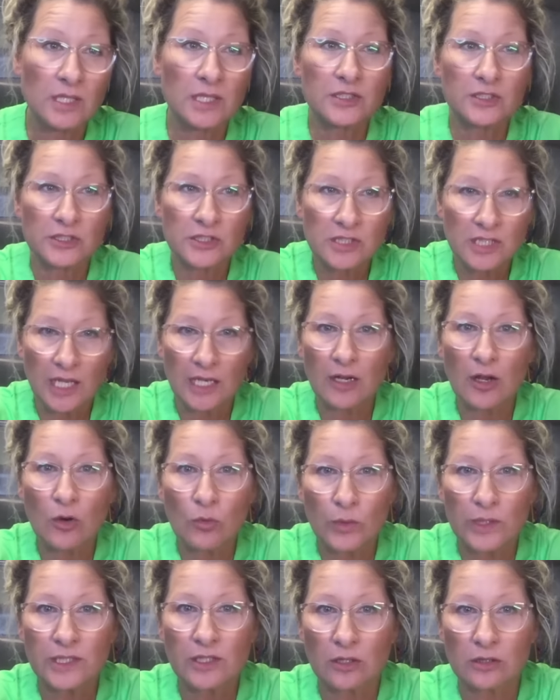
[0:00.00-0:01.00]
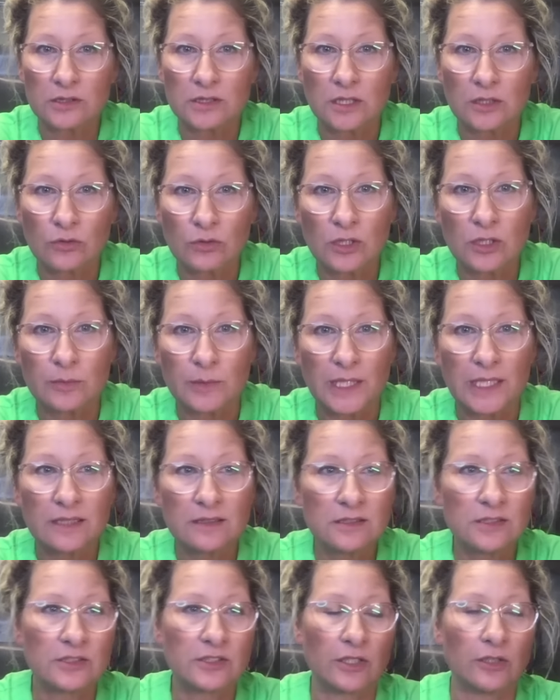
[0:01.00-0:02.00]
They know what dog they're grooming.
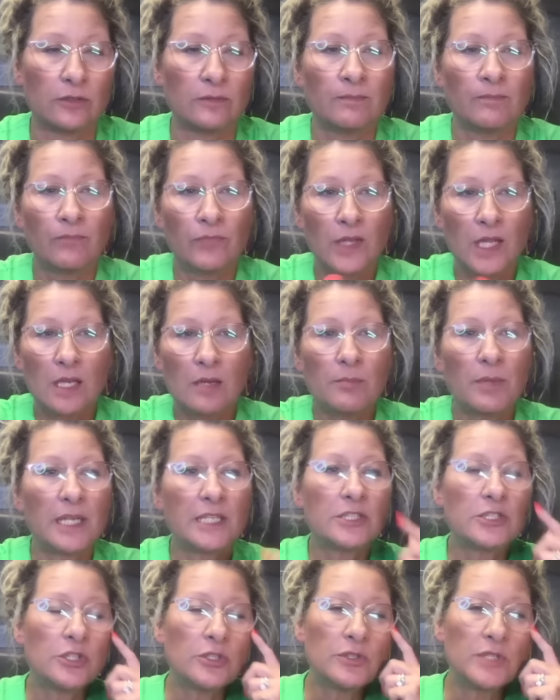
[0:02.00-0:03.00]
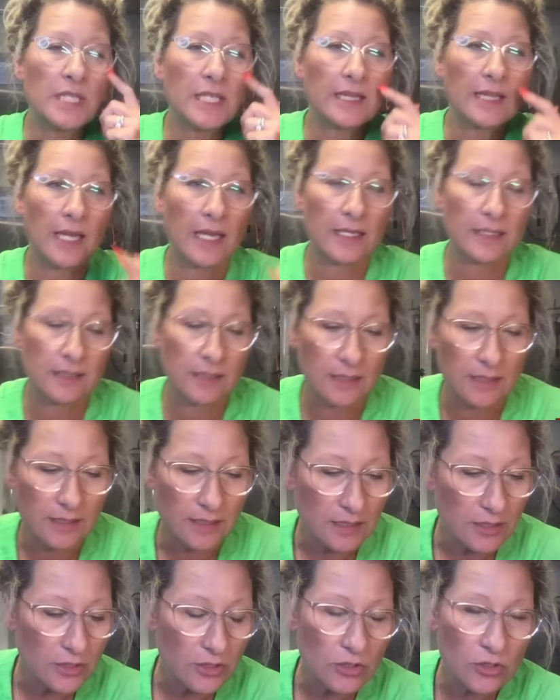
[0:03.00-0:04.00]
So by choosing that,
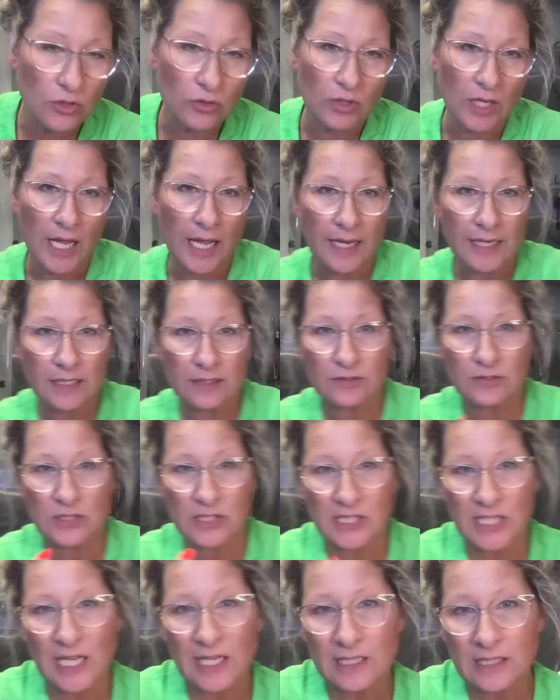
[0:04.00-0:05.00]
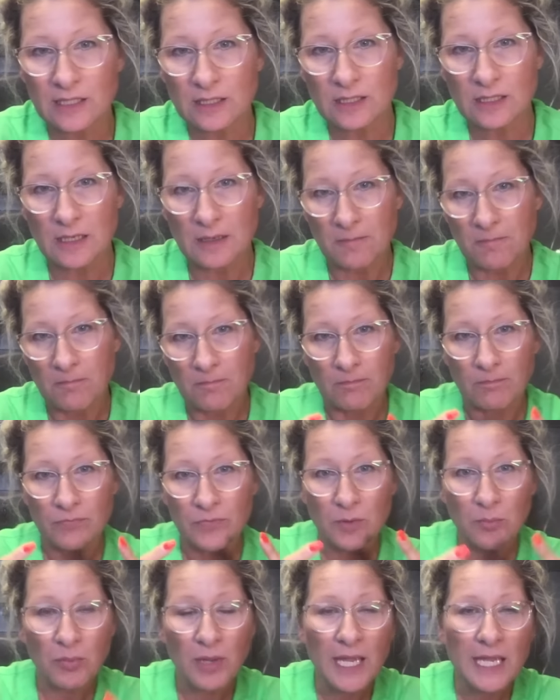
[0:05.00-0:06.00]
you kind of set
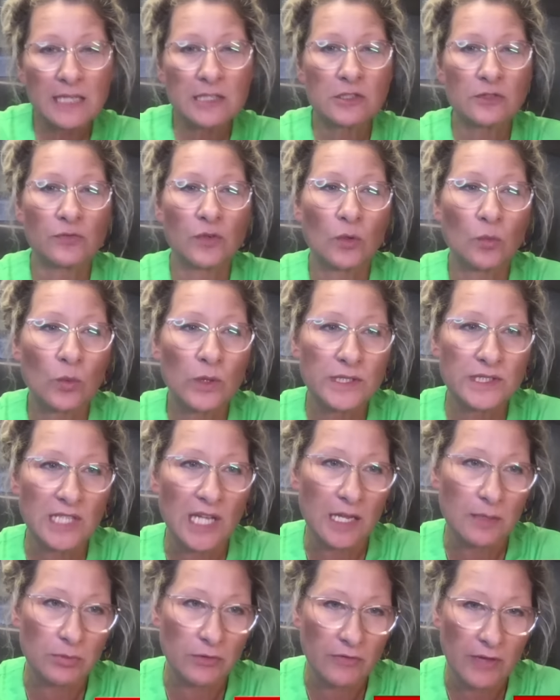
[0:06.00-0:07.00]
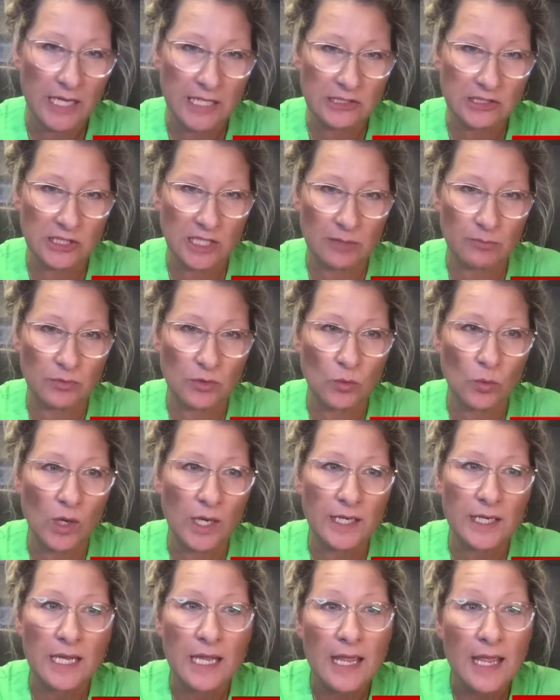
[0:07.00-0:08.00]
the pace for what type of head shape you want.